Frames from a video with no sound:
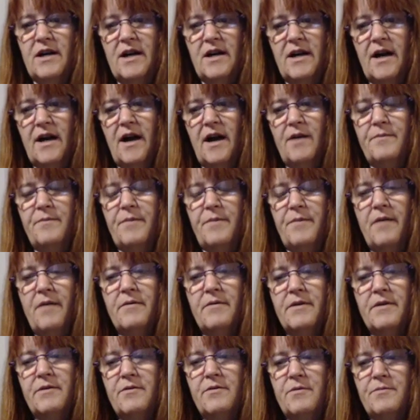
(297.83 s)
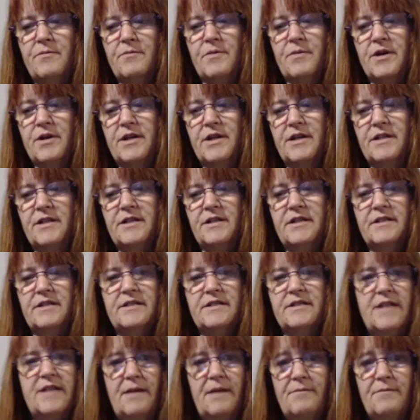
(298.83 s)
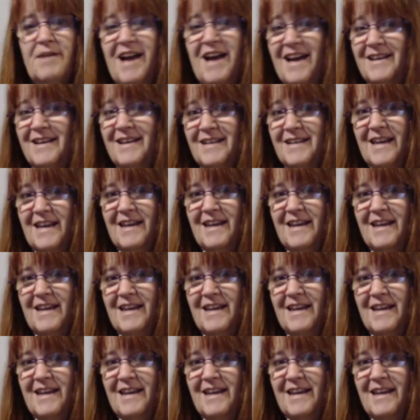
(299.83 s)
I probably will put some kind of